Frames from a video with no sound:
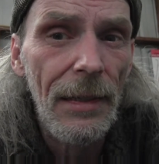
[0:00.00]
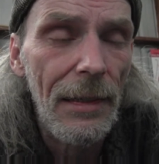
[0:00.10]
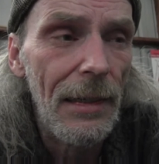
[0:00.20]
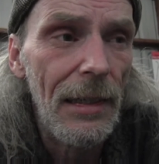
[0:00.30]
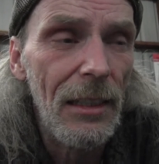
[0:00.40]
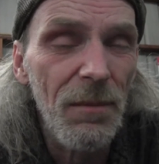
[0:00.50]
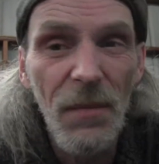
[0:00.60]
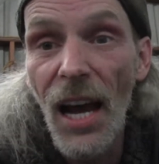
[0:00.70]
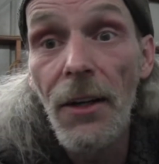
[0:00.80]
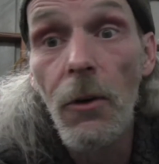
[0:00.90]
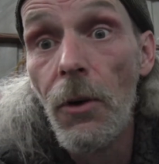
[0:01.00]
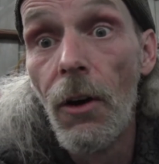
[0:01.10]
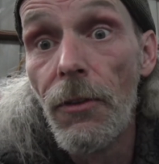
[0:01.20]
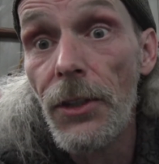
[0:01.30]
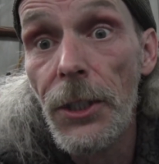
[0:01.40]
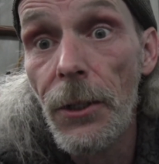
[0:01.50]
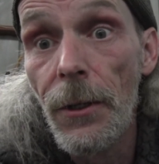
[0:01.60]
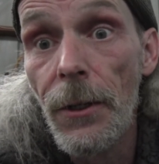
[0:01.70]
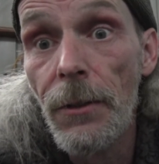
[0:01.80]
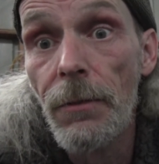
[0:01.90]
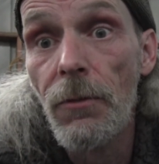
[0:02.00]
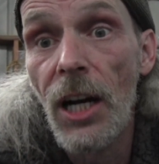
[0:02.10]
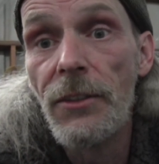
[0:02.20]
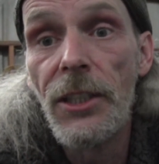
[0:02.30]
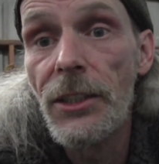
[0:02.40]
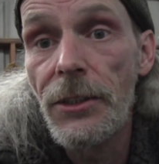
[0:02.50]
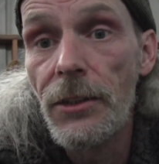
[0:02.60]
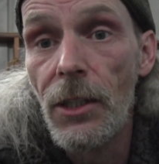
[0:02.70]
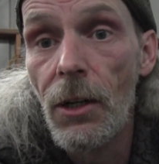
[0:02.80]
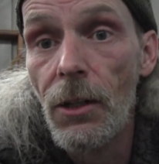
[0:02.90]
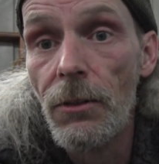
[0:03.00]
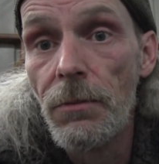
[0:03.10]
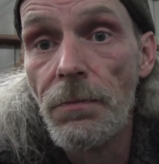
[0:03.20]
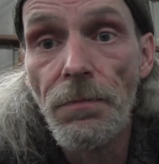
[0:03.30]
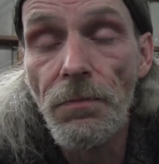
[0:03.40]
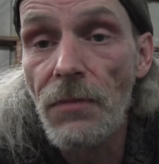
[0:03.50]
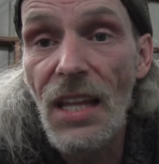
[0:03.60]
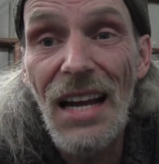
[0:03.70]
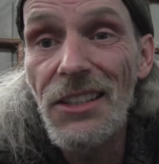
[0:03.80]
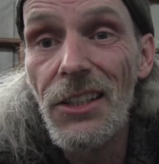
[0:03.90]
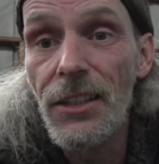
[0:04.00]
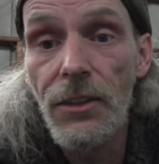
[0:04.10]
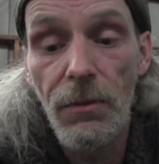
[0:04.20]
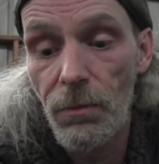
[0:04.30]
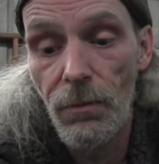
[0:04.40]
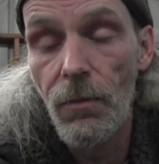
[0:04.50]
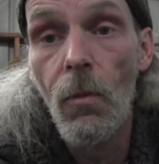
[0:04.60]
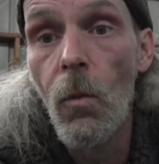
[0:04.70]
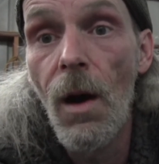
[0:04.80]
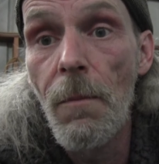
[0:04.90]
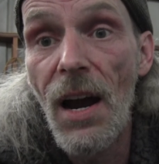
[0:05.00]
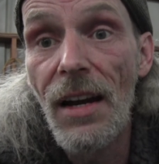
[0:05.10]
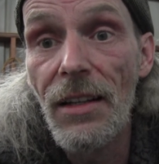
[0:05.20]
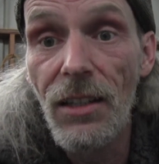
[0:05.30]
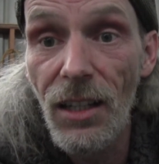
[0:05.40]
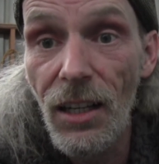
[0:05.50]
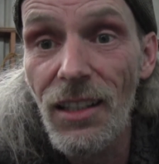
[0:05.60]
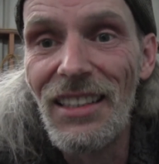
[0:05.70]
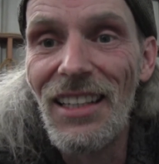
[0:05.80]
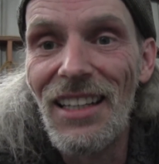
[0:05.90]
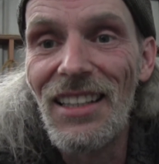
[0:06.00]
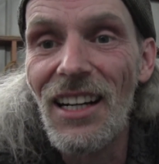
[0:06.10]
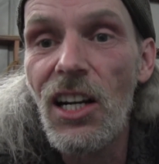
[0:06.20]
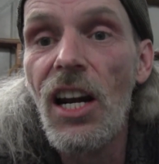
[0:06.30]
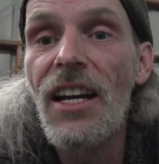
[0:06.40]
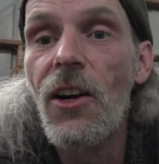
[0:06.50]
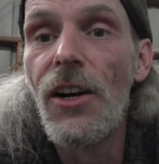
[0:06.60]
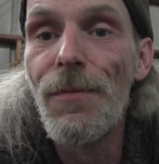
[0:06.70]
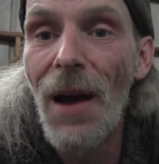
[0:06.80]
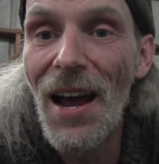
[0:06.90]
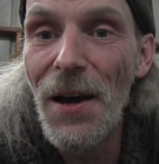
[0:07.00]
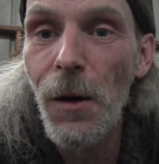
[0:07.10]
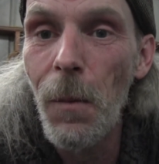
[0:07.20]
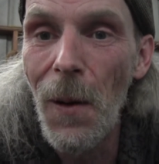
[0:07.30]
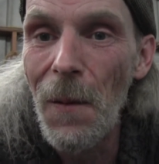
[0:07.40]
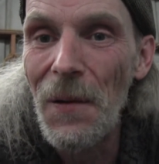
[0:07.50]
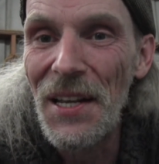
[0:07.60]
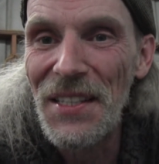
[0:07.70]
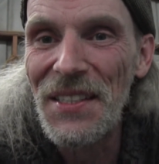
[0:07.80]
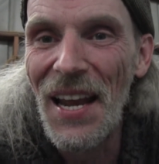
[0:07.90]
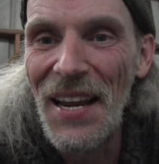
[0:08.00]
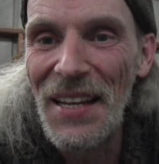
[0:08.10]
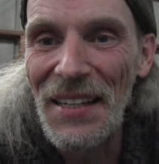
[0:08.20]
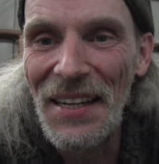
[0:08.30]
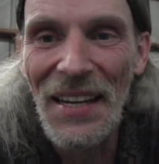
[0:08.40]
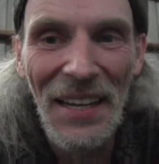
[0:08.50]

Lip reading: I don't know for sure. I'm just, you know, that's just what the clicker in my elbow is saying.